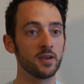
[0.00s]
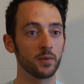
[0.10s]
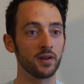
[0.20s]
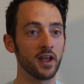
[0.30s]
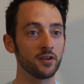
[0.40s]

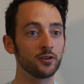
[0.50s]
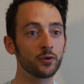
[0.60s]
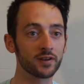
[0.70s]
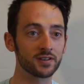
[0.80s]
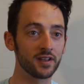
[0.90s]
But now you do
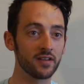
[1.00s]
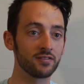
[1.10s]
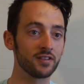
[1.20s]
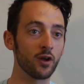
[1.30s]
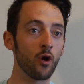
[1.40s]
actually
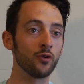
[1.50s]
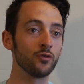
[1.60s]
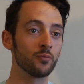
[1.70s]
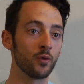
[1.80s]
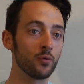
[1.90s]
everything on
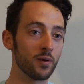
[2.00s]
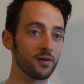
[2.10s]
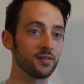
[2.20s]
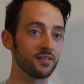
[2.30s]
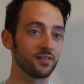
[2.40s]
your mobile,